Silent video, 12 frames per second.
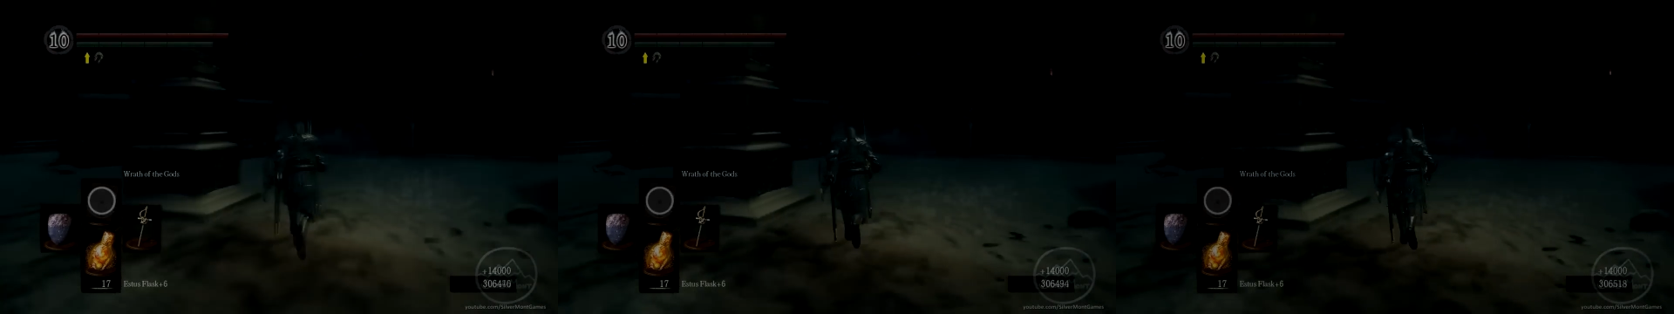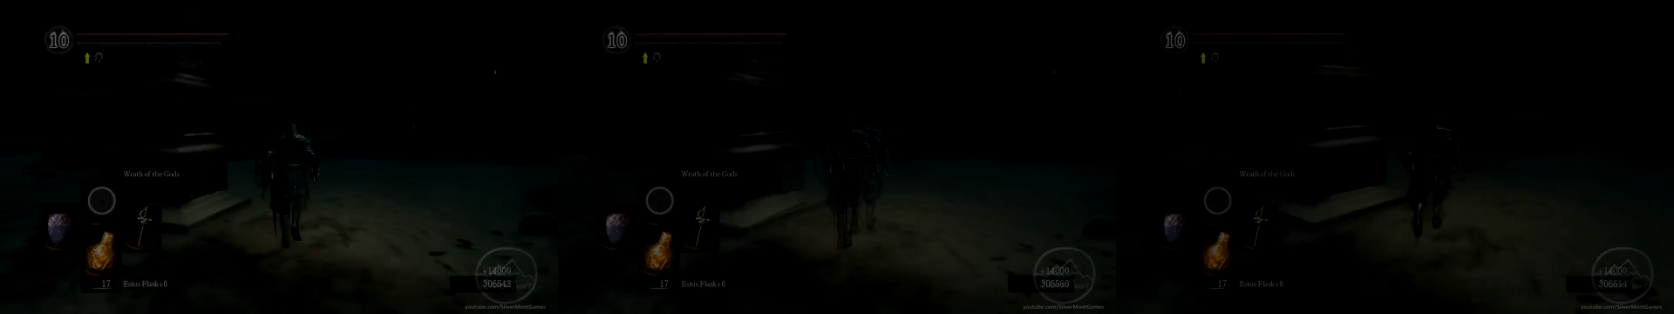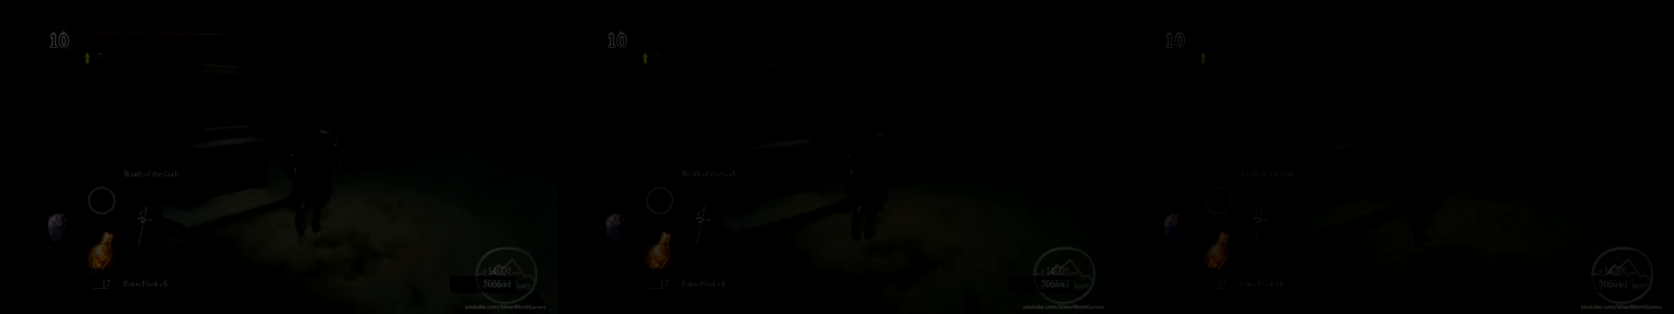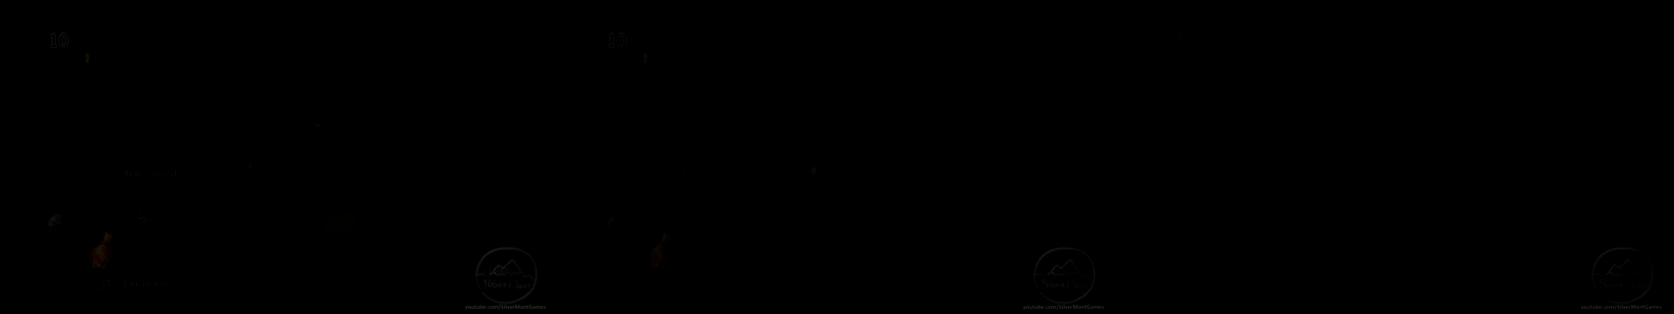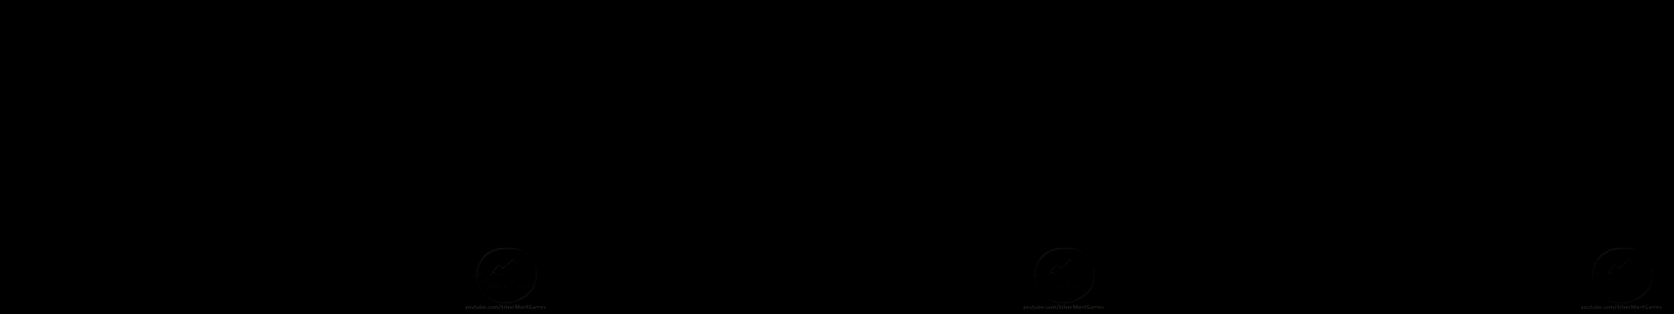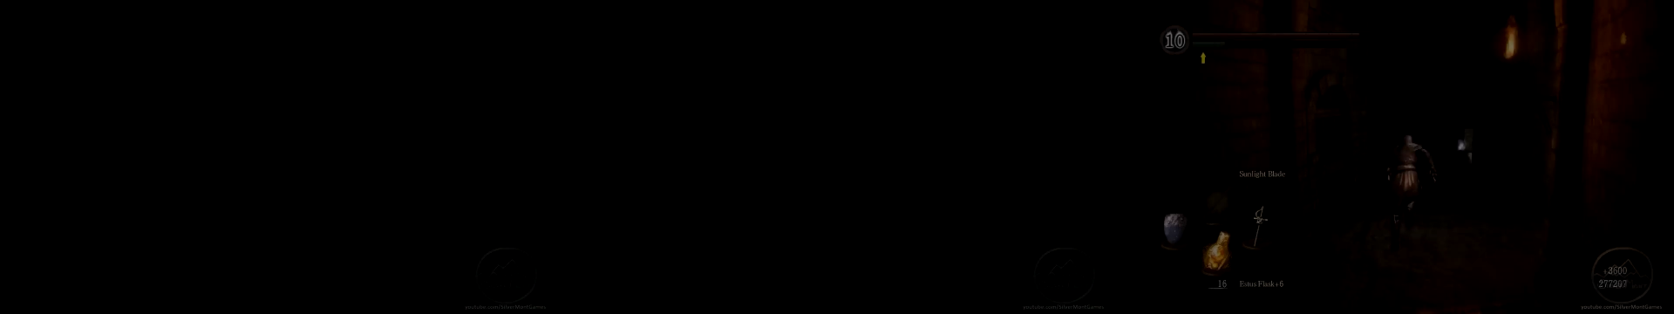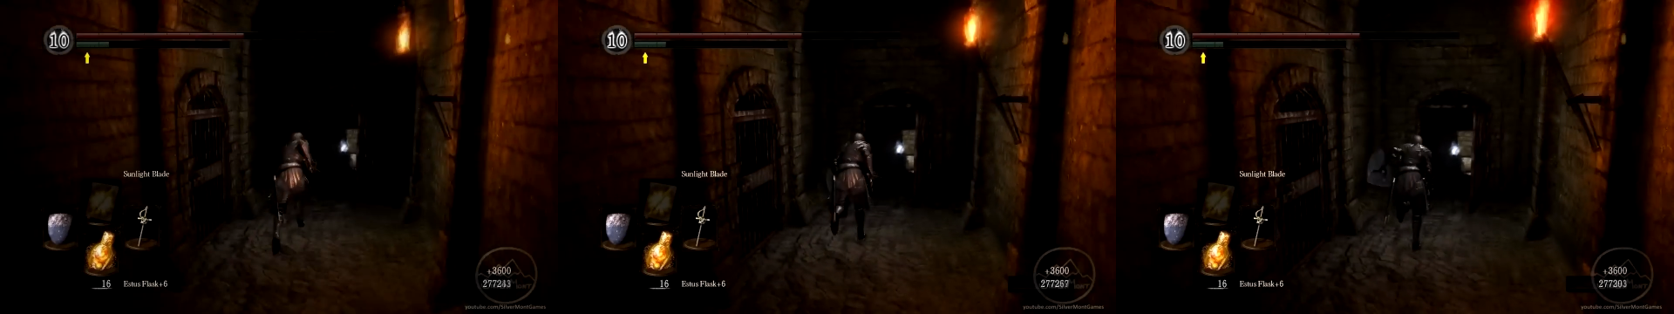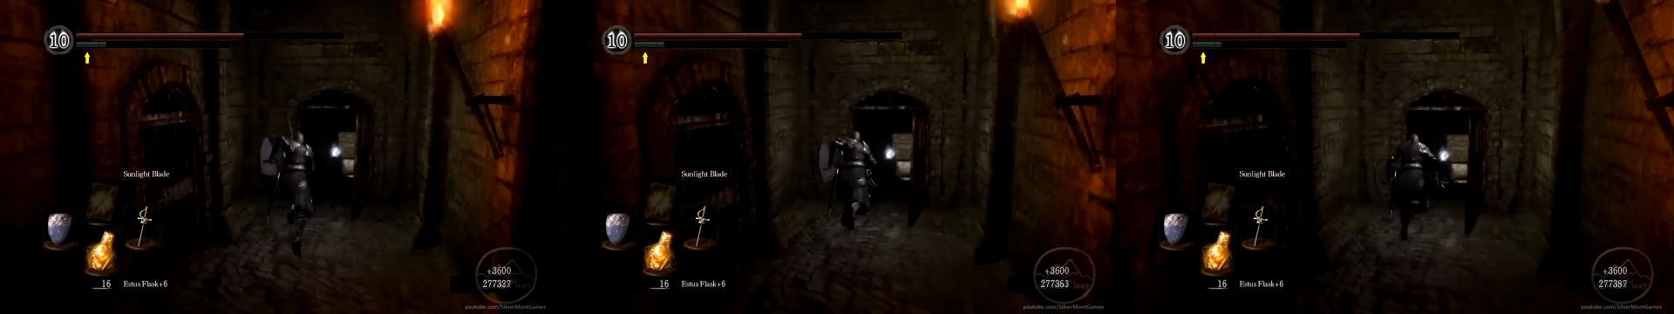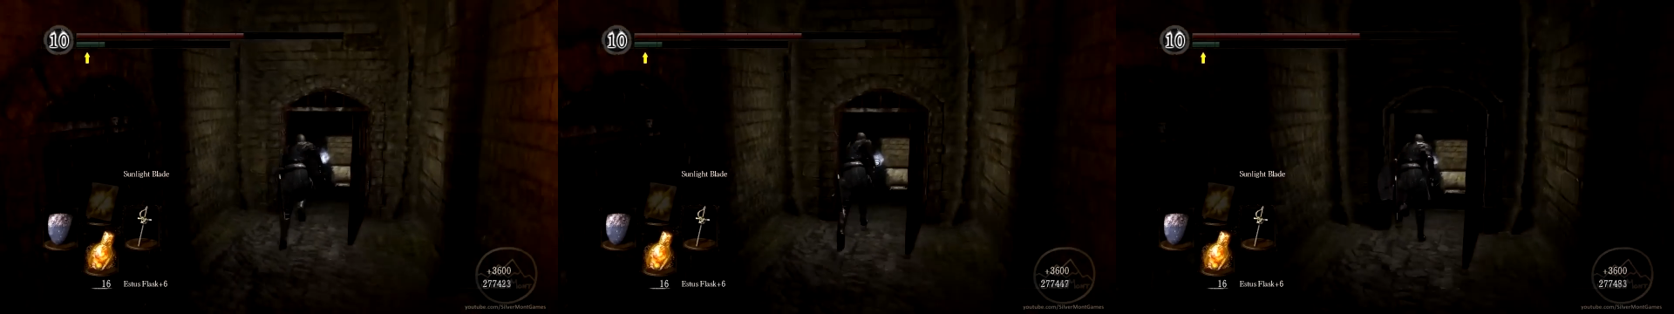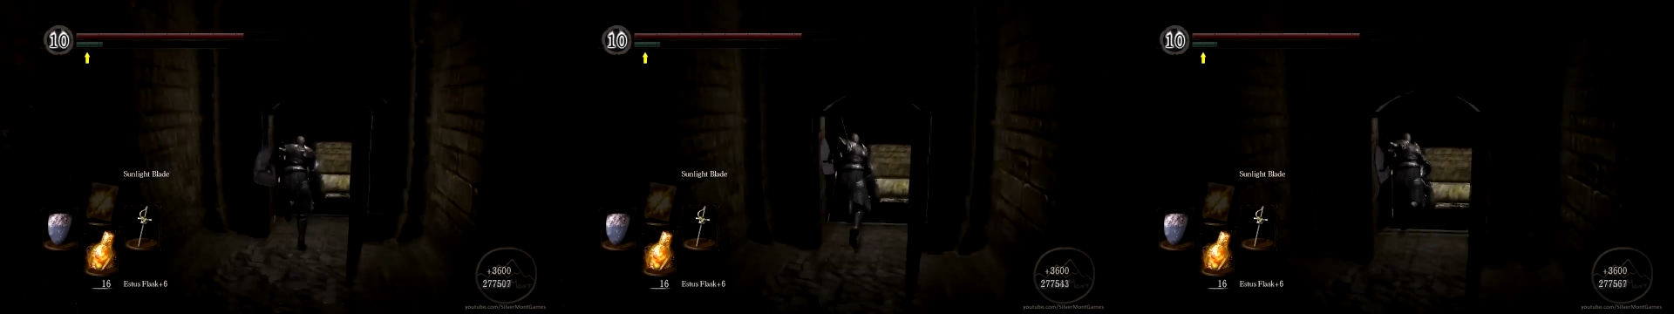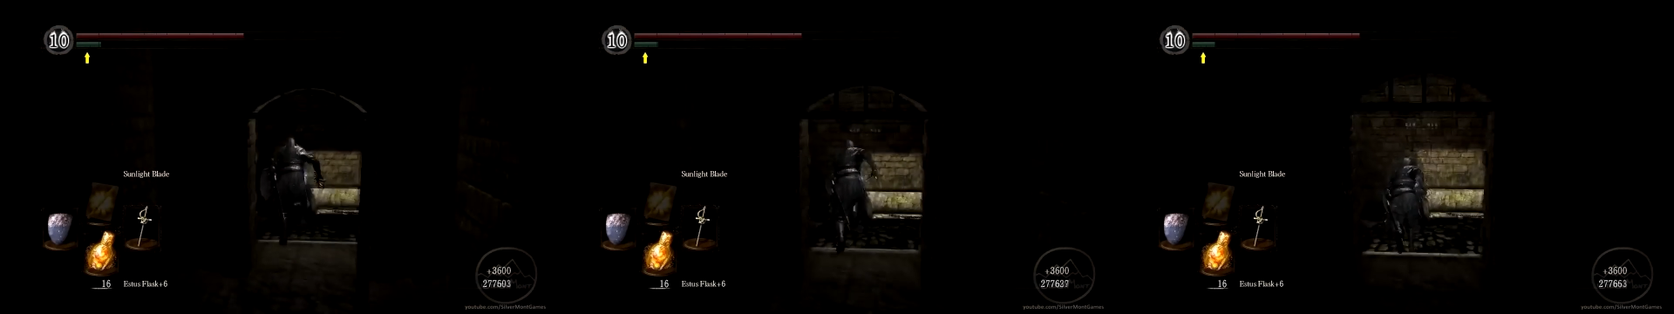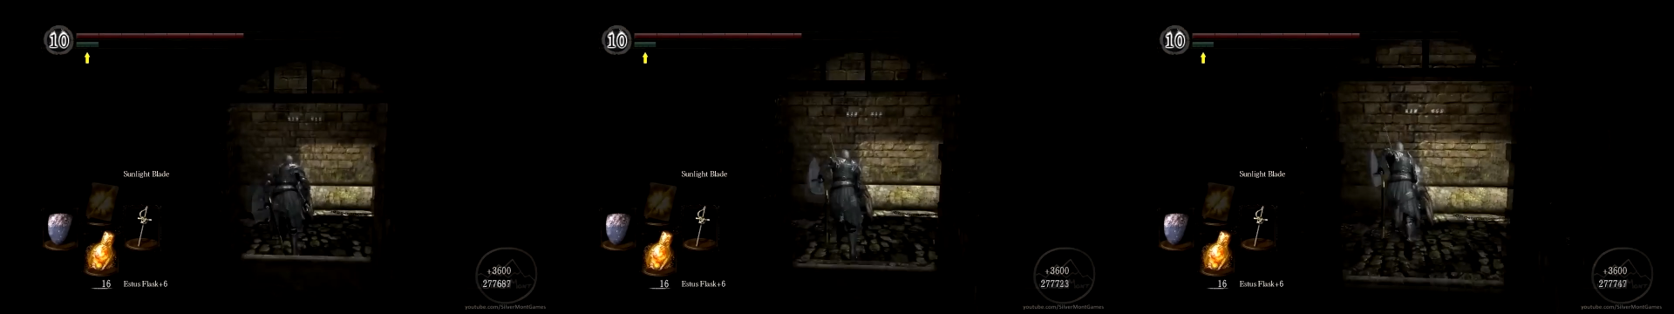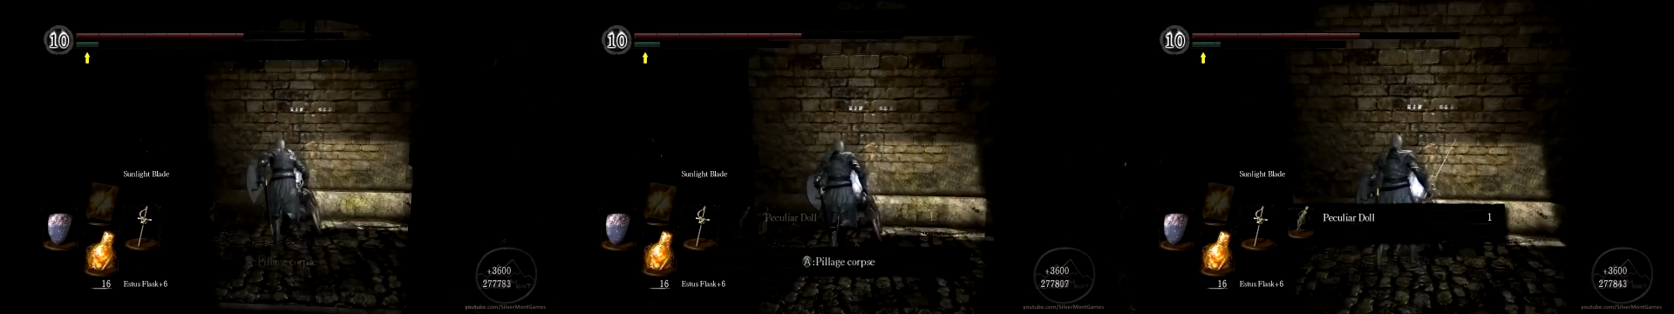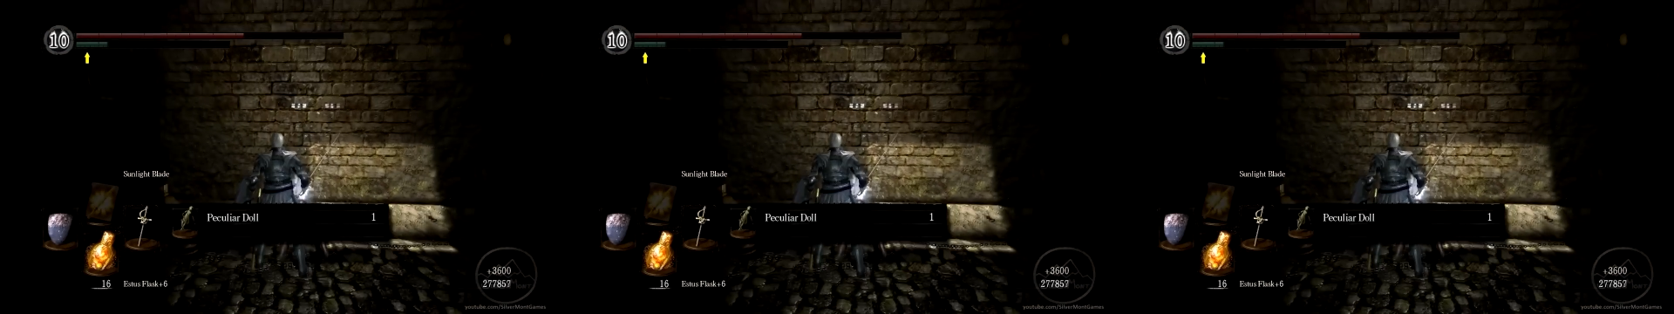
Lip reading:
(no speaker visible)